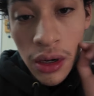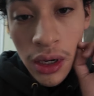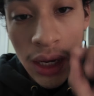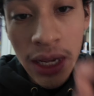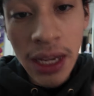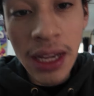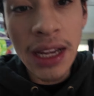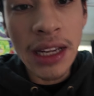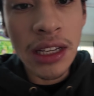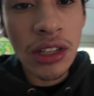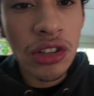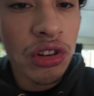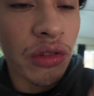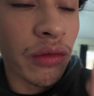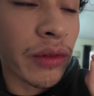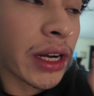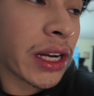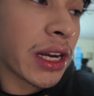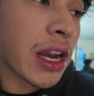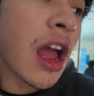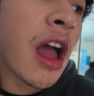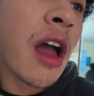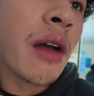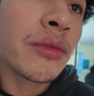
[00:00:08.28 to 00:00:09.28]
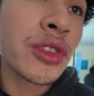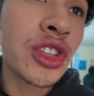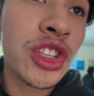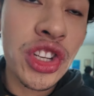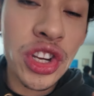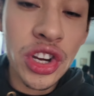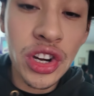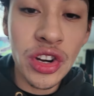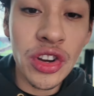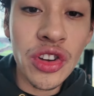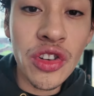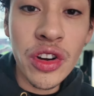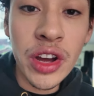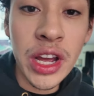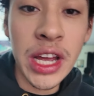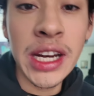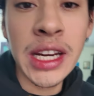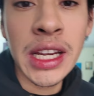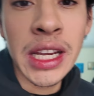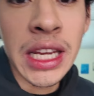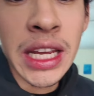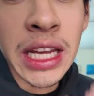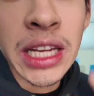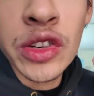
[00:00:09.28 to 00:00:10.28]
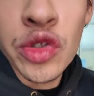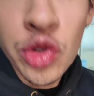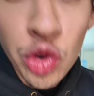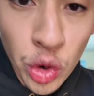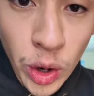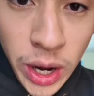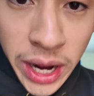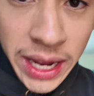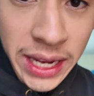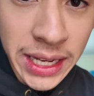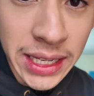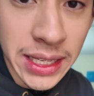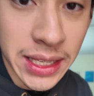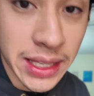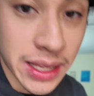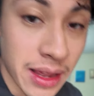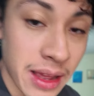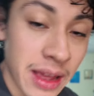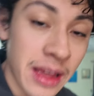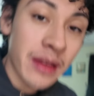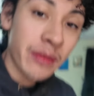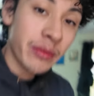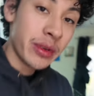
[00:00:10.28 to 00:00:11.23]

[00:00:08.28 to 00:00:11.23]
Okay guys, so right now I'm just gonna go ahead and get dressed